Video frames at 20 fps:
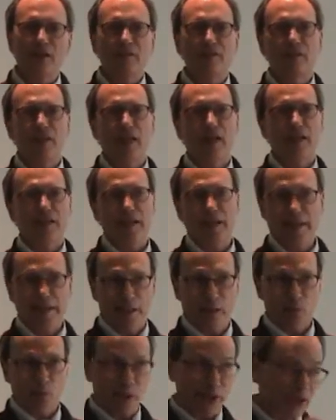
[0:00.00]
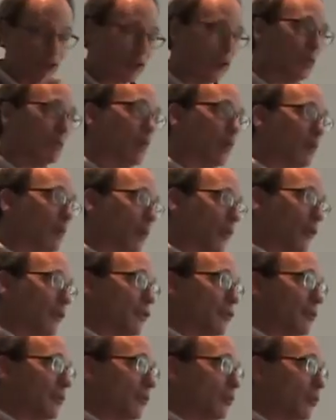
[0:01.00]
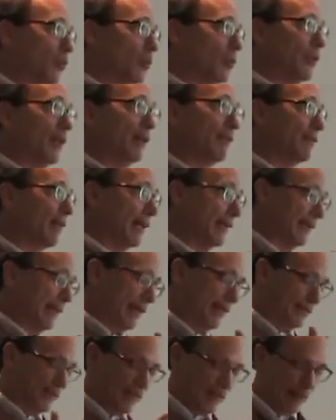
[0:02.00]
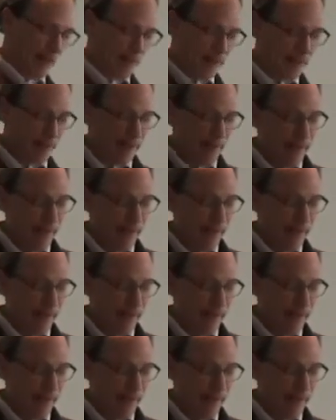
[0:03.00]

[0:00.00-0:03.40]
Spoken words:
that any reasonable person would have identified,